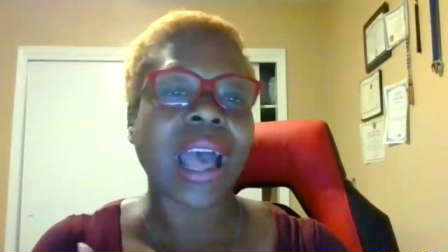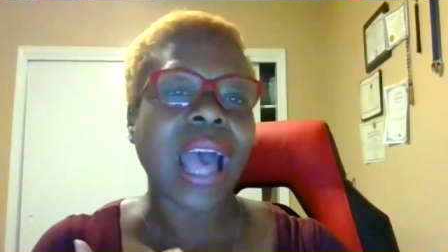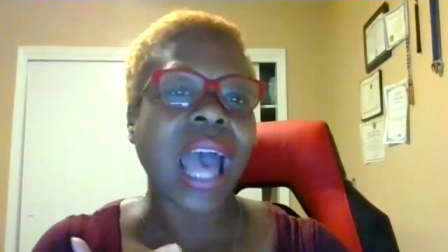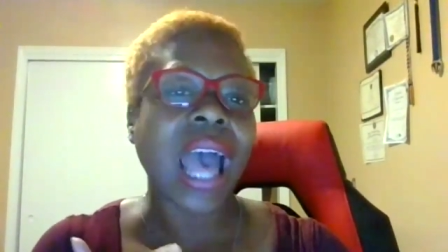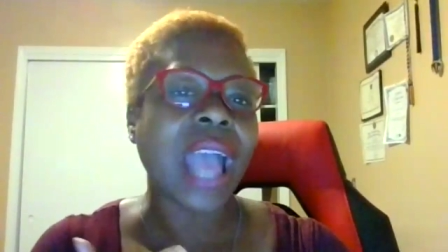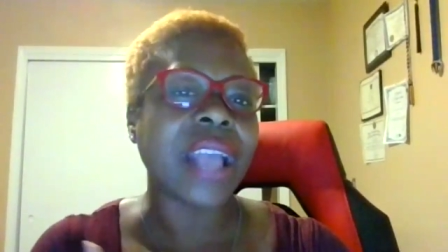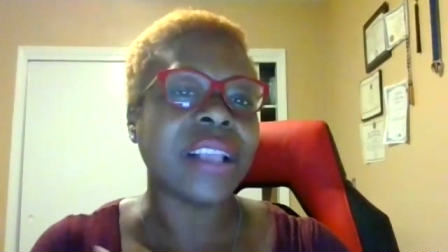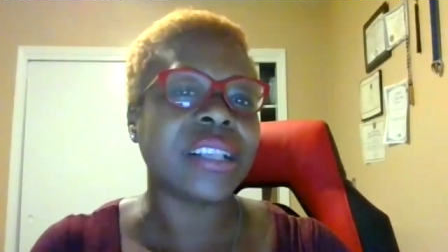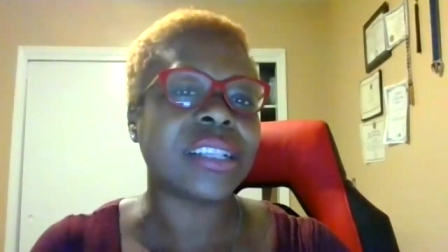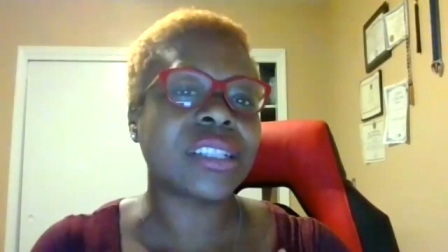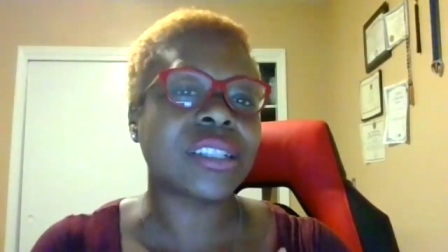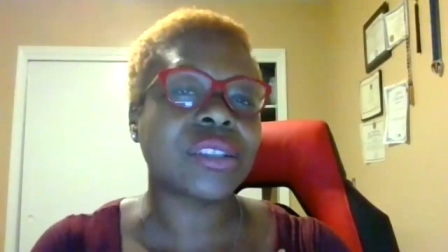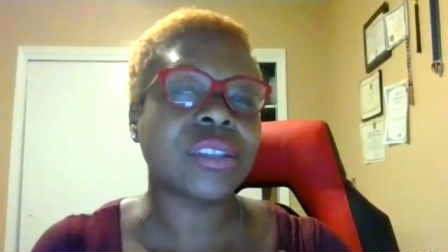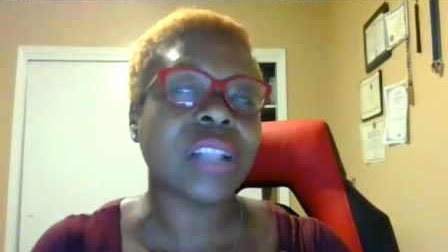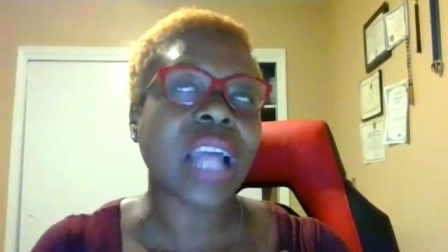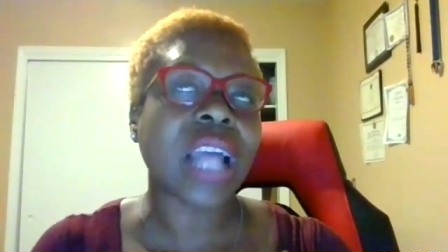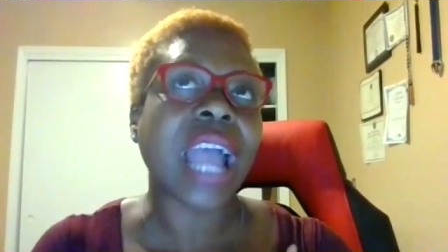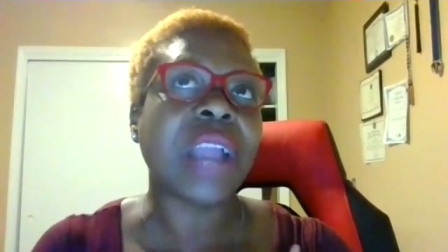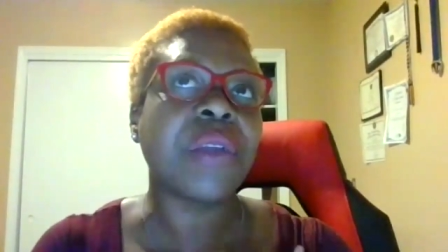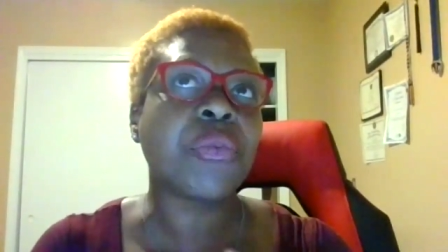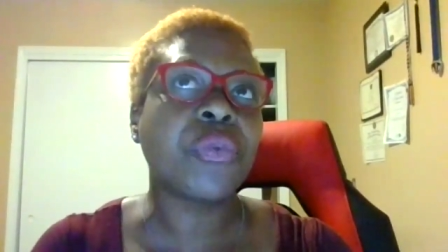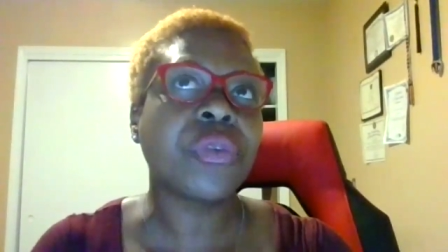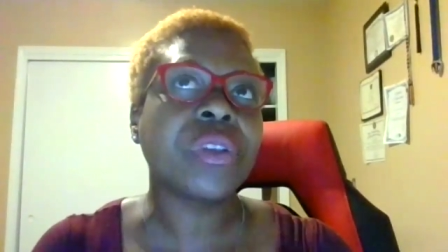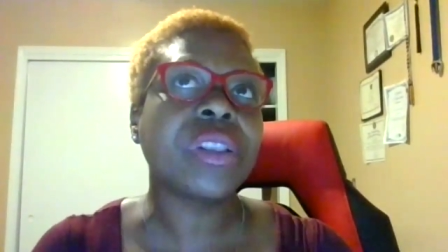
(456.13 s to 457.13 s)

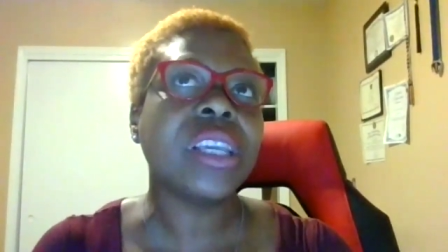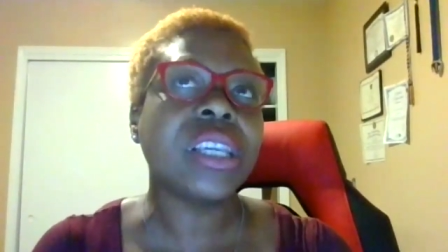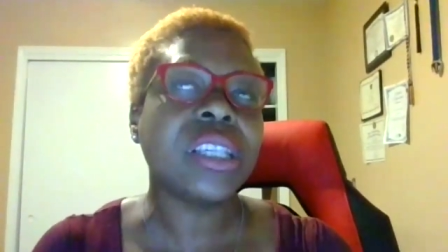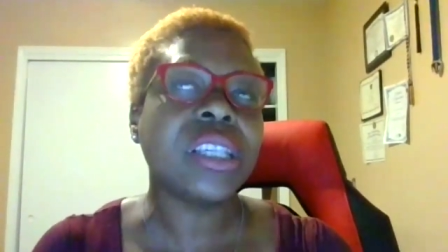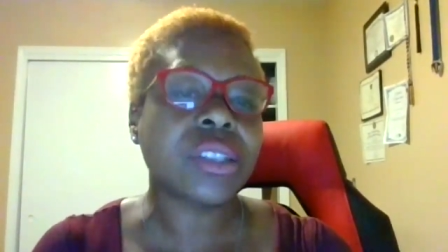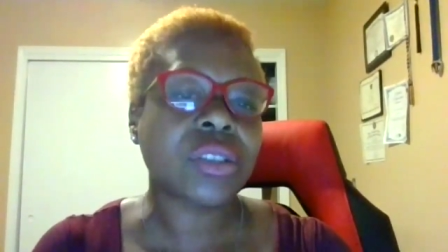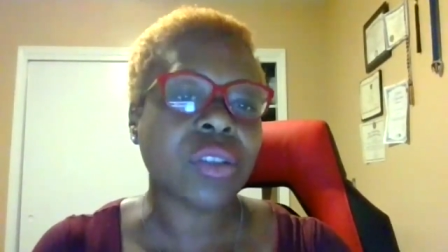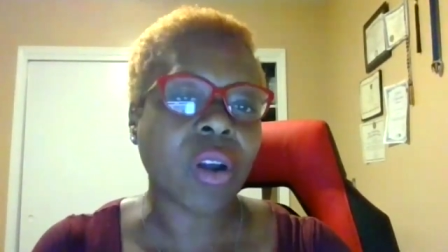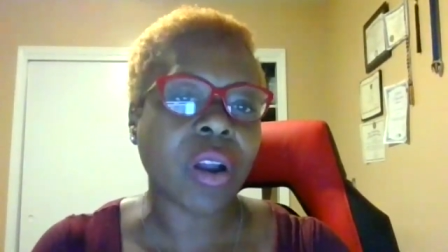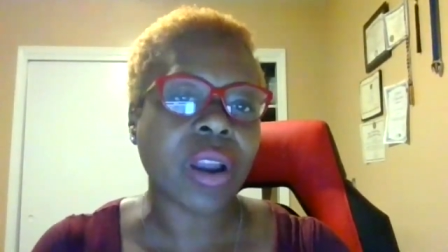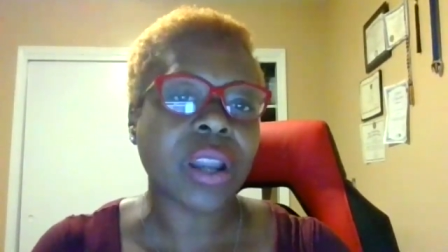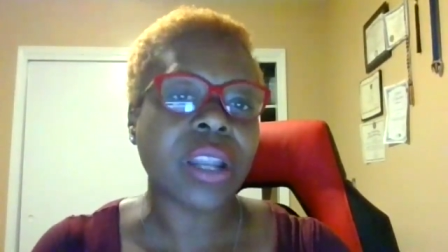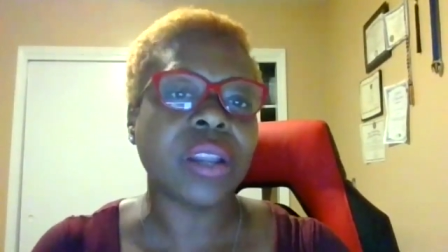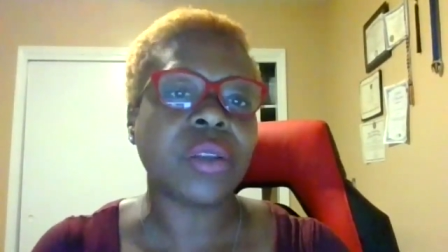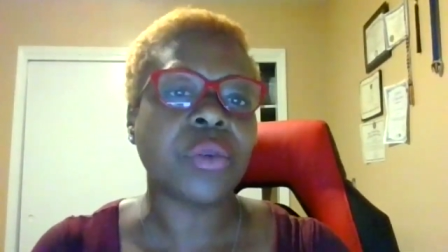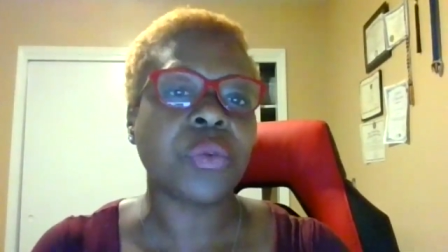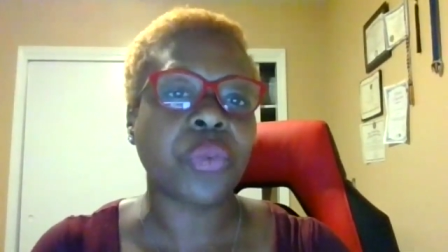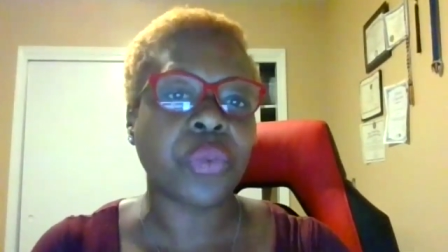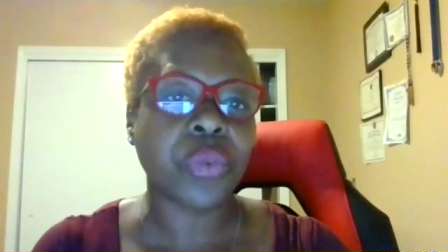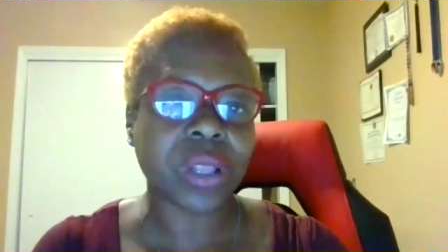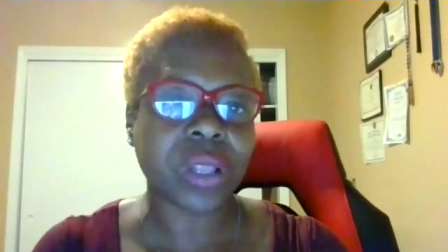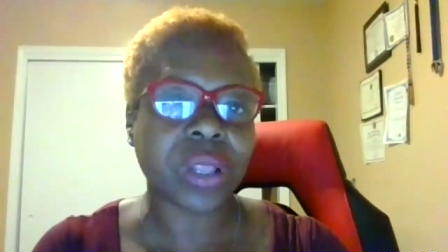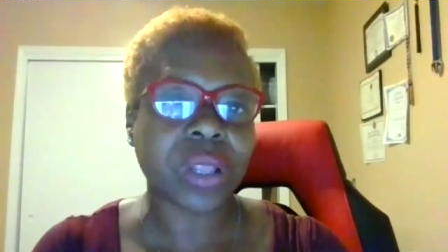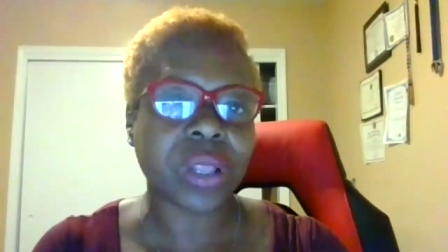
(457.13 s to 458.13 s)
I really started
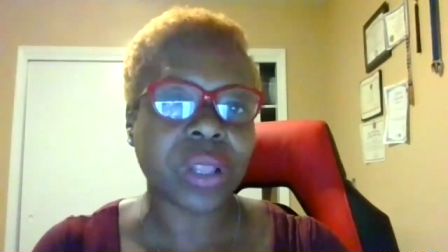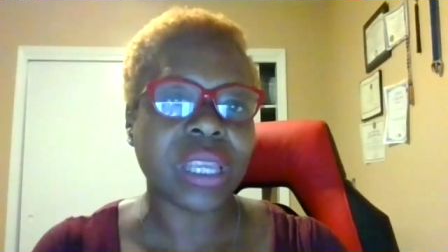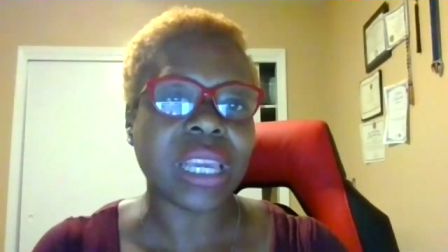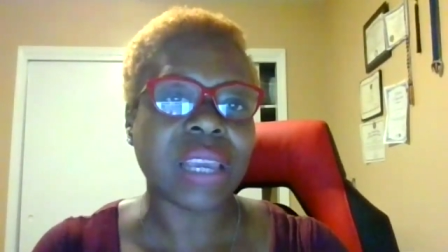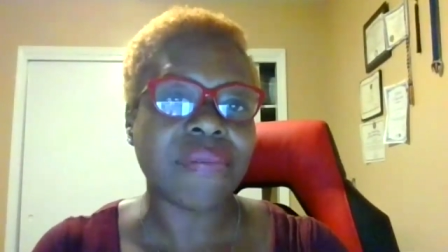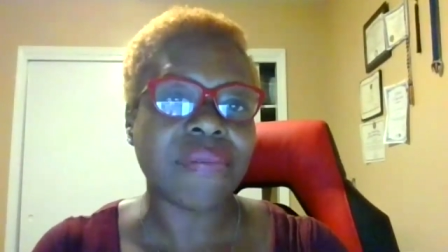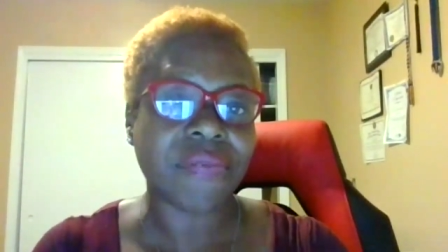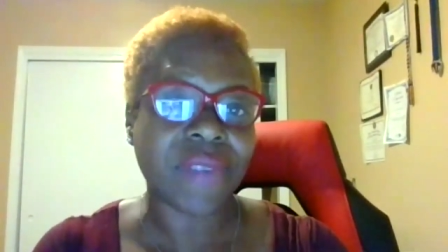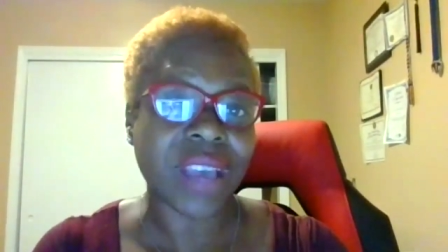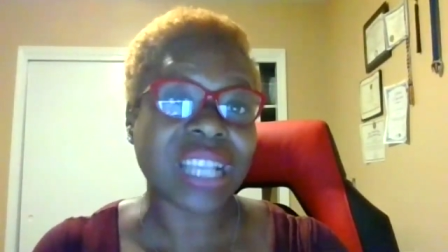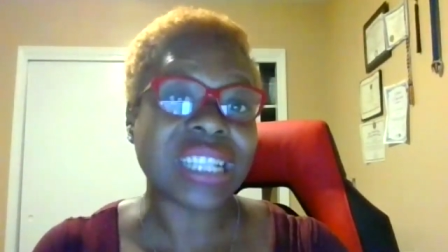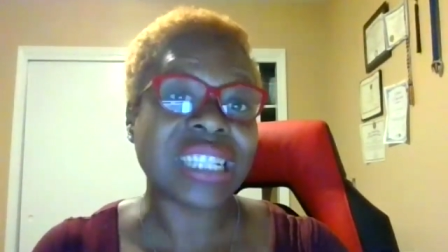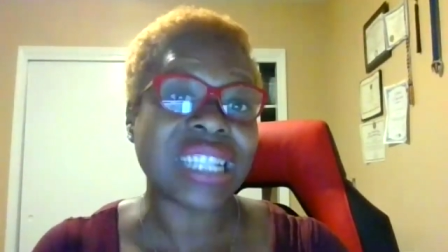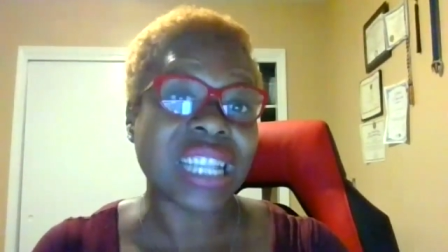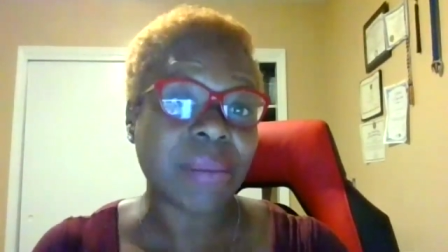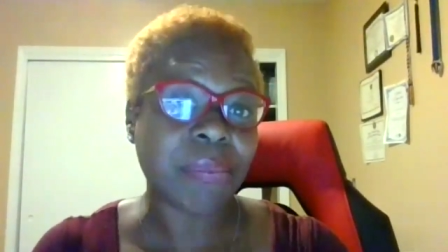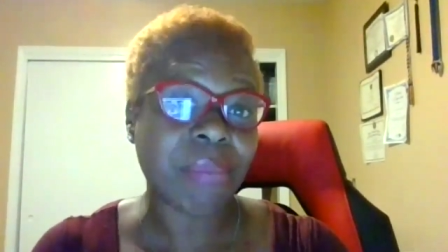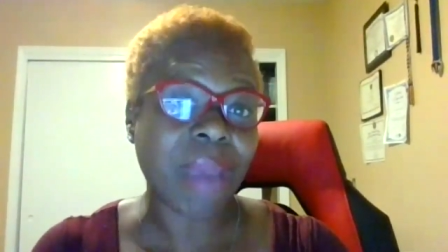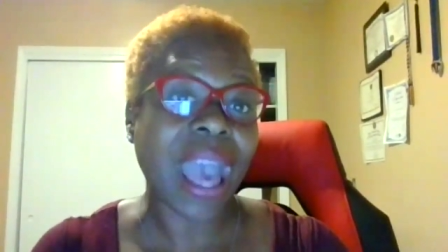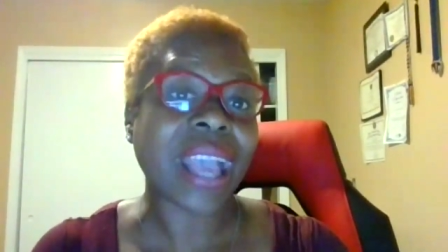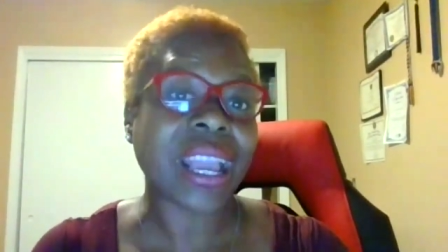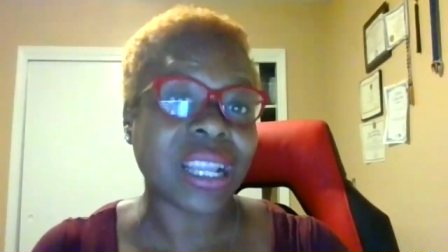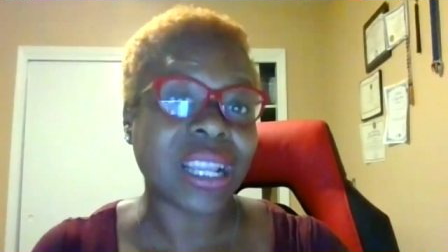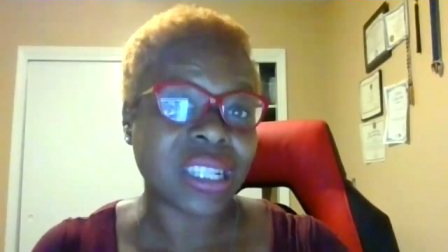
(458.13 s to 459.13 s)
really investing
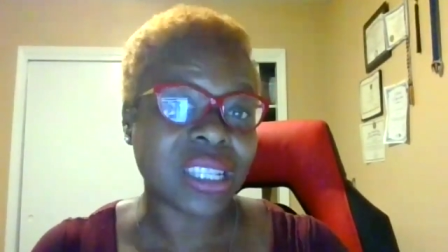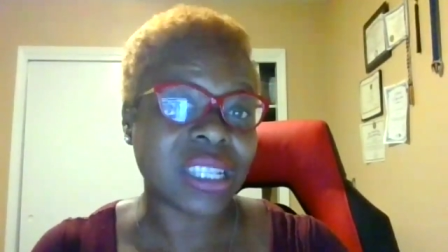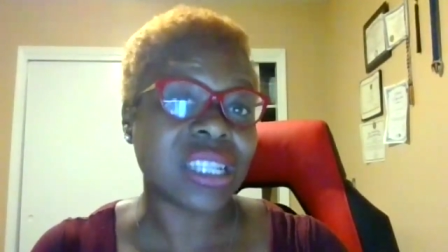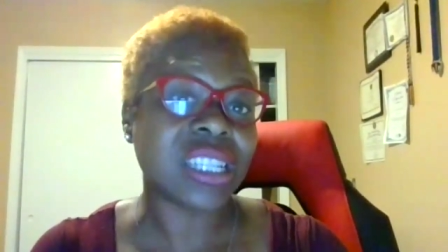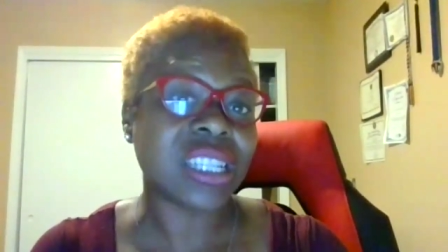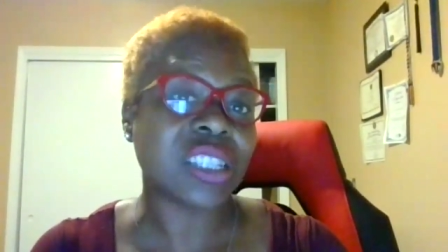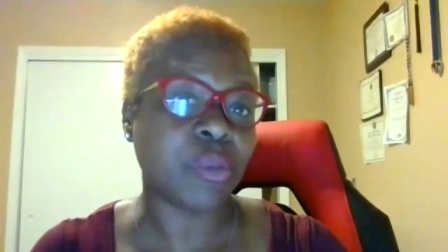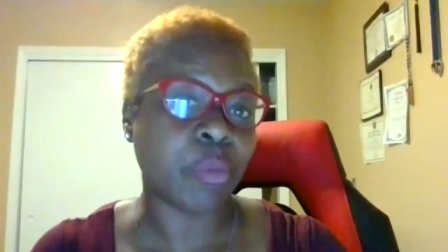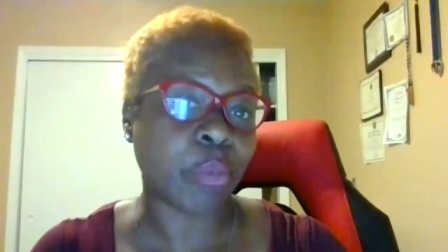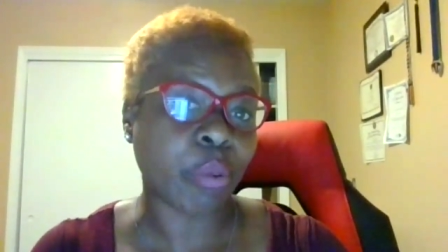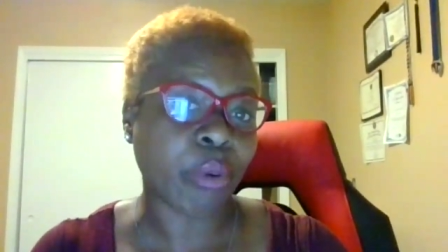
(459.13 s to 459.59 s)
back into this